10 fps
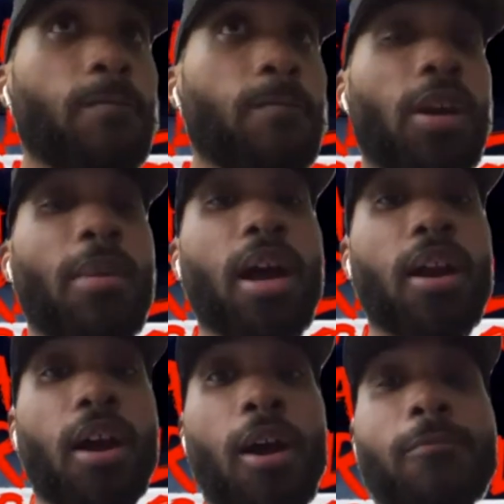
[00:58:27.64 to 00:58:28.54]
but
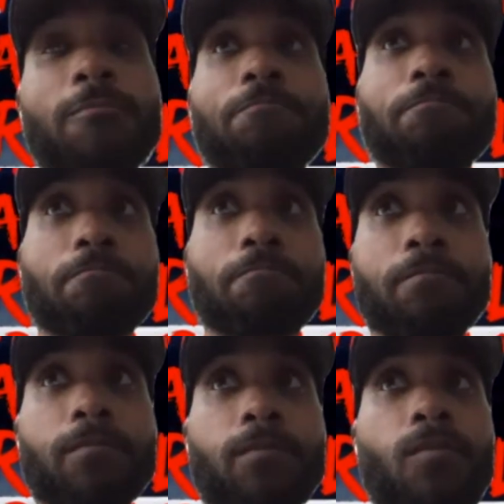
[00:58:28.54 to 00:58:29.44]
um,
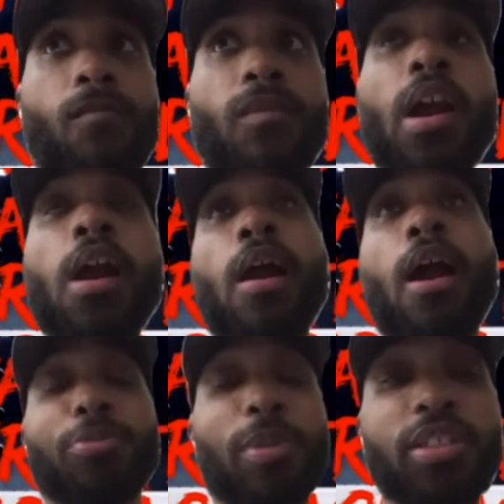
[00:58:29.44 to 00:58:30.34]
I
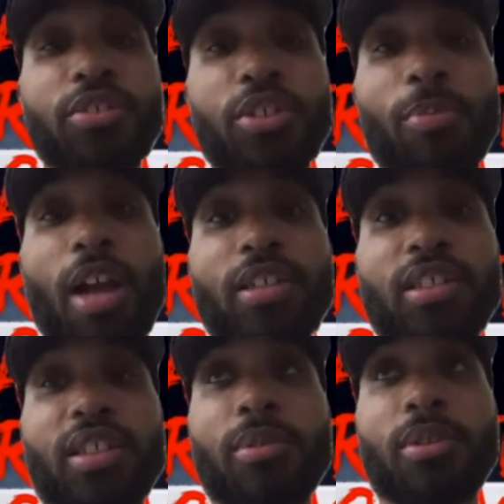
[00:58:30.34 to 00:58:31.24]
was pleasantly surprised to
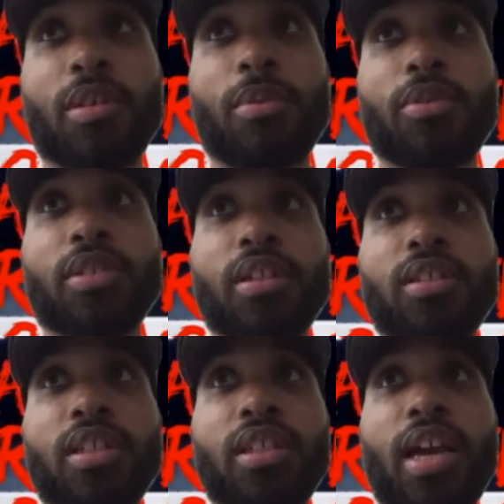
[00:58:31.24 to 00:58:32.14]
see some of those
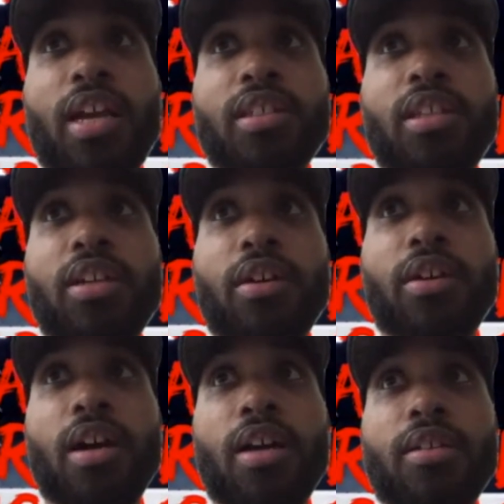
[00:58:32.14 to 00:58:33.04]
NXT talents in there.
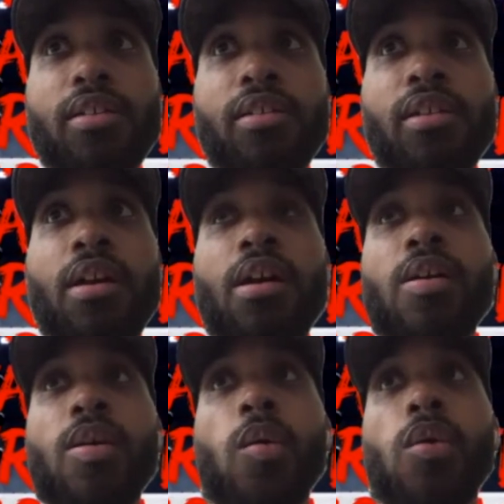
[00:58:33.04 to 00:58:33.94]
Uh,
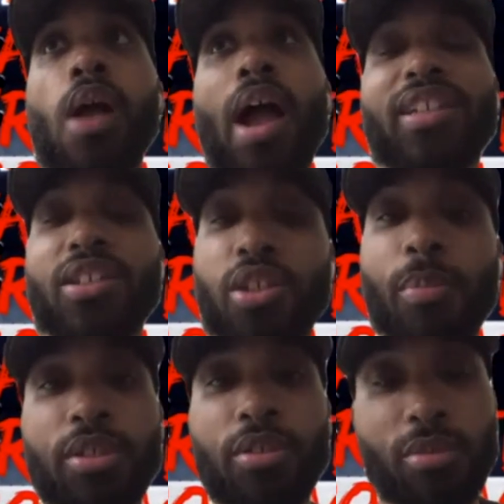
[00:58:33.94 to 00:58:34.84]
I guess I shouldn't
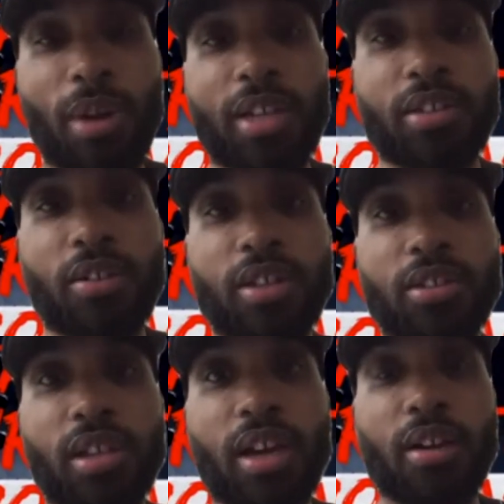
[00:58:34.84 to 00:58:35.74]
be too surprised though, because
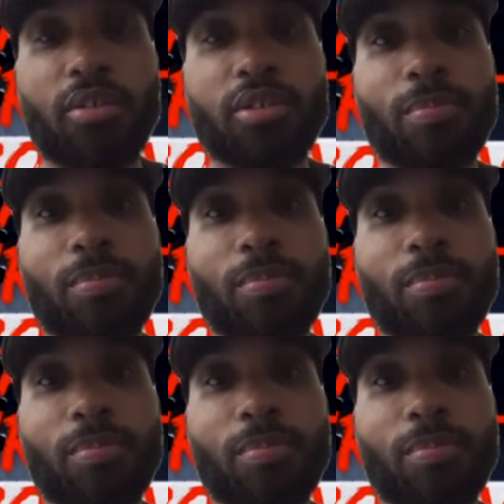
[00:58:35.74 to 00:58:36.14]
it kind of goes